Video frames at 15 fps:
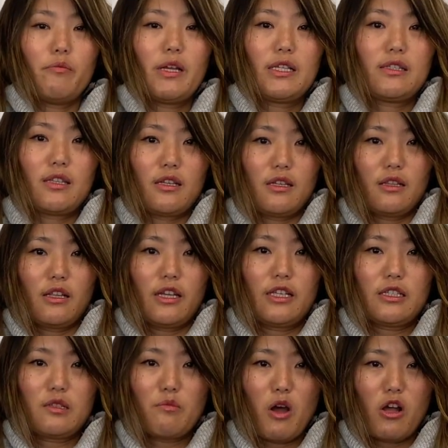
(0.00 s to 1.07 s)
It makes it like
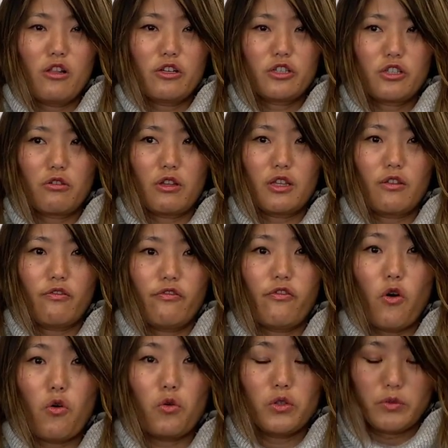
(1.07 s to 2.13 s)
smaller so that the
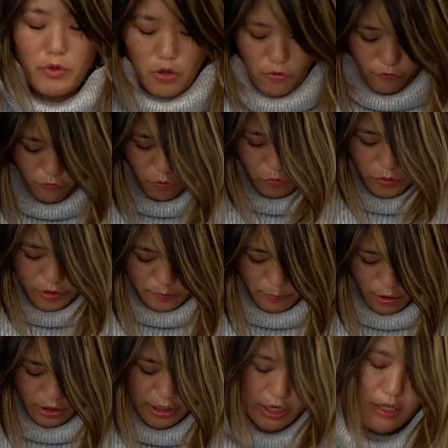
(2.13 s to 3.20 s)
fold, when you fold this
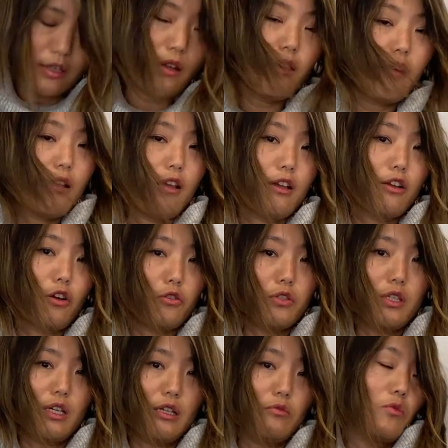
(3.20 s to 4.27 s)
part in, it
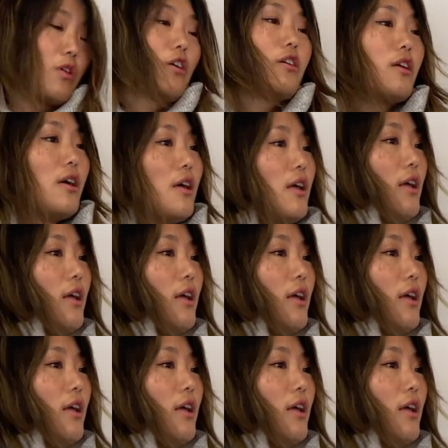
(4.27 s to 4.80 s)
goes inward.